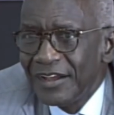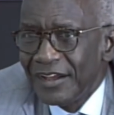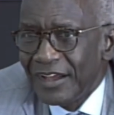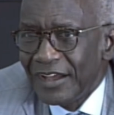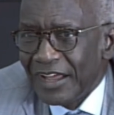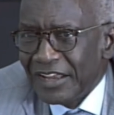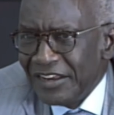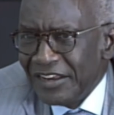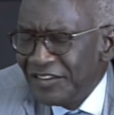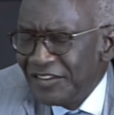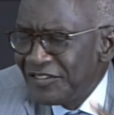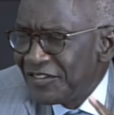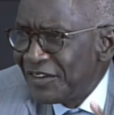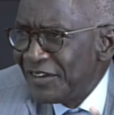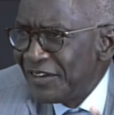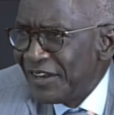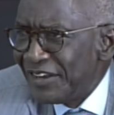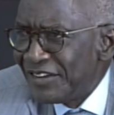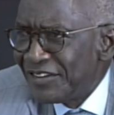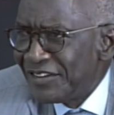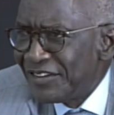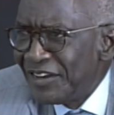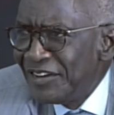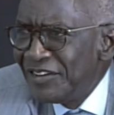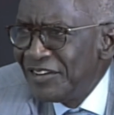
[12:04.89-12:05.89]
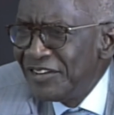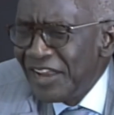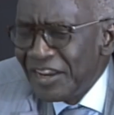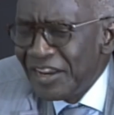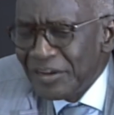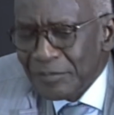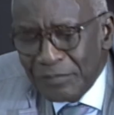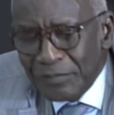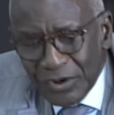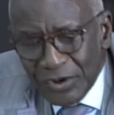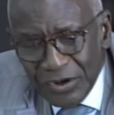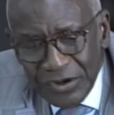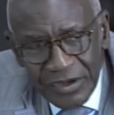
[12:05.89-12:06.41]
an incident in
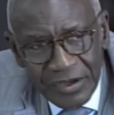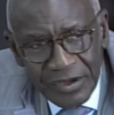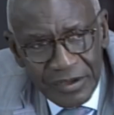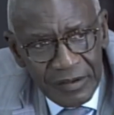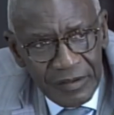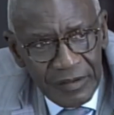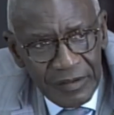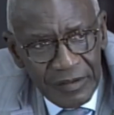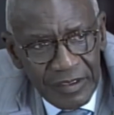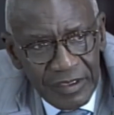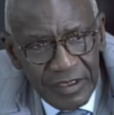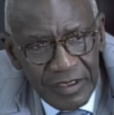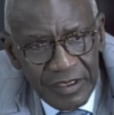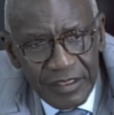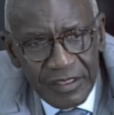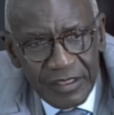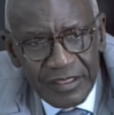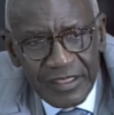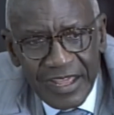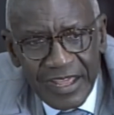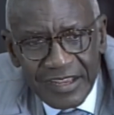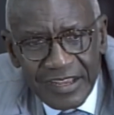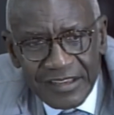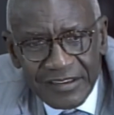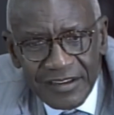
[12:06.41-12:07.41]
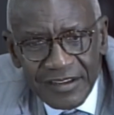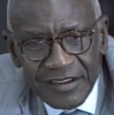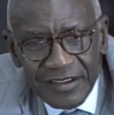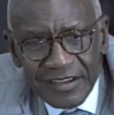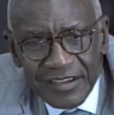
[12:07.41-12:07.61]
that book that